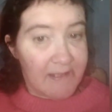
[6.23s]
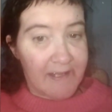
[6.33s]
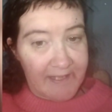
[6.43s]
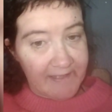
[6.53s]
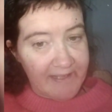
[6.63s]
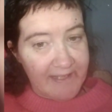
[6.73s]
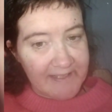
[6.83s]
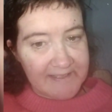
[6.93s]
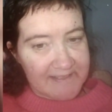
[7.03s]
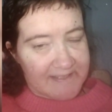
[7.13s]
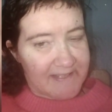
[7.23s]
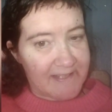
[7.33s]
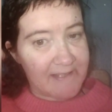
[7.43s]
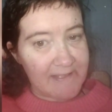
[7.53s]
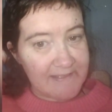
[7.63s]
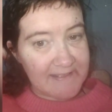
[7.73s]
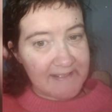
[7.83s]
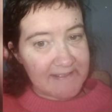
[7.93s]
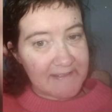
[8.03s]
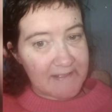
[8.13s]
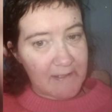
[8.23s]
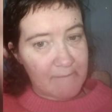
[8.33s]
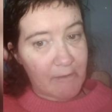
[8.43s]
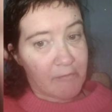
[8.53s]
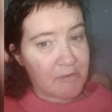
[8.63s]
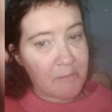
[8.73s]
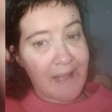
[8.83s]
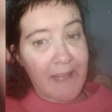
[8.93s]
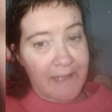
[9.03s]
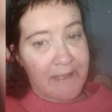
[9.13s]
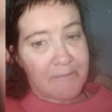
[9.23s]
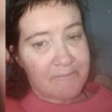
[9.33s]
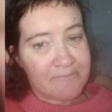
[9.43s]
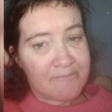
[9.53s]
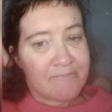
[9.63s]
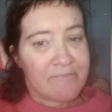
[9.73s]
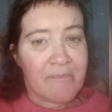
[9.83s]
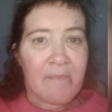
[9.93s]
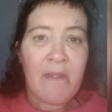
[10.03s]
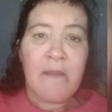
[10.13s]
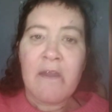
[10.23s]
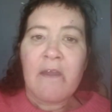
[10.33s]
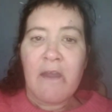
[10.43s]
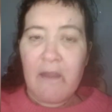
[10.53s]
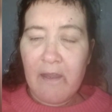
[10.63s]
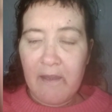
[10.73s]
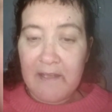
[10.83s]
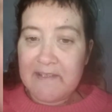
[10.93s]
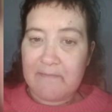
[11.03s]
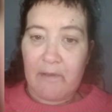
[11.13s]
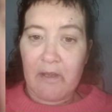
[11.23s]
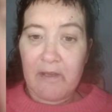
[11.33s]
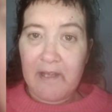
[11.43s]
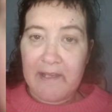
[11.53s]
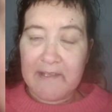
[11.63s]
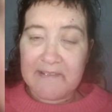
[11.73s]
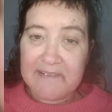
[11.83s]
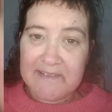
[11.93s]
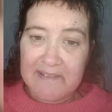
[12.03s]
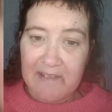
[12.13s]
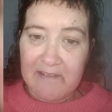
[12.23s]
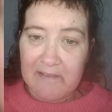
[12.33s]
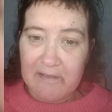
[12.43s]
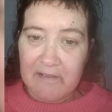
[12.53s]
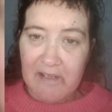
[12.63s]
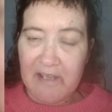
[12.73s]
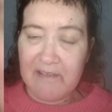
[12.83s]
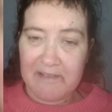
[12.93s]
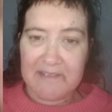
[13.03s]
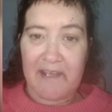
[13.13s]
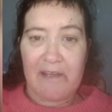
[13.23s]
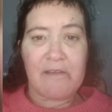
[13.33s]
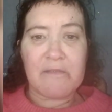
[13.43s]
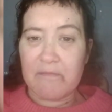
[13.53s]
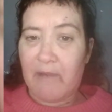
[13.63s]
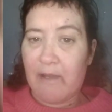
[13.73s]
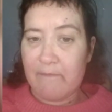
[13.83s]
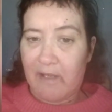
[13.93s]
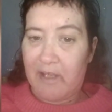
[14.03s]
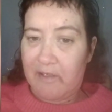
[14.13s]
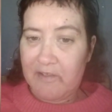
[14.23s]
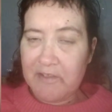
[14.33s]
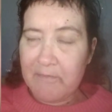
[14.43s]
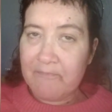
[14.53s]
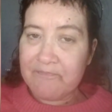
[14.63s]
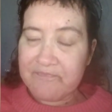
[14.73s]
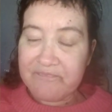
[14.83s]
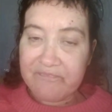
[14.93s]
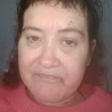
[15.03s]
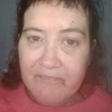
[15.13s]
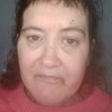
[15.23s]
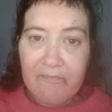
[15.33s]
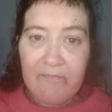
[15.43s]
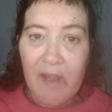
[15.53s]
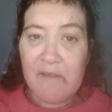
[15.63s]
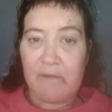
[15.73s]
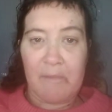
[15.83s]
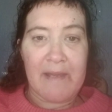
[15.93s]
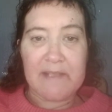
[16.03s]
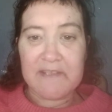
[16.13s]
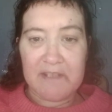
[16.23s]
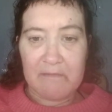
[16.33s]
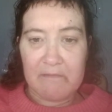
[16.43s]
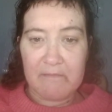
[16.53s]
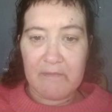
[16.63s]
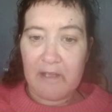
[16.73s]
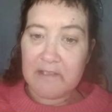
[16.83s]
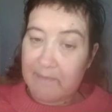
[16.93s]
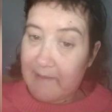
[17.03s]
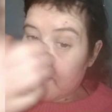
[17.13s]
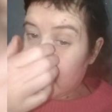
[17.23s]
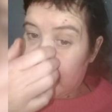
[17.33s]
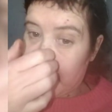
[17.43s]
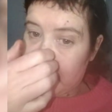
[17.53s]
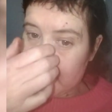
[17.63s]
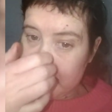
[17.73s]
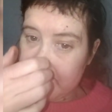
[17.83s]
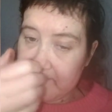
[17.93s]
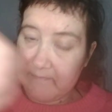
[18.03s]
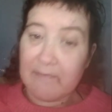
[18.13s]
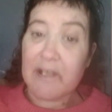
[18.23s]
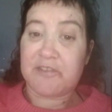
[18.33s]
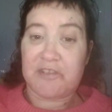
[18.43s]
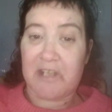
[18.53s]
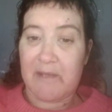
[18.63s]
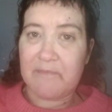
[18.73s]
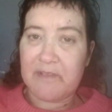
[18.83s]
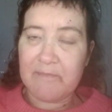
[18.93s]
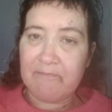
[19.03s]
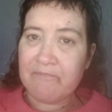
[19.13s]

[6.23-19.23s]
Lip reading: Okay guys, this is vlog number 8, and this one is entitled What I've Learned from My Two Domestic Abuse Relationships.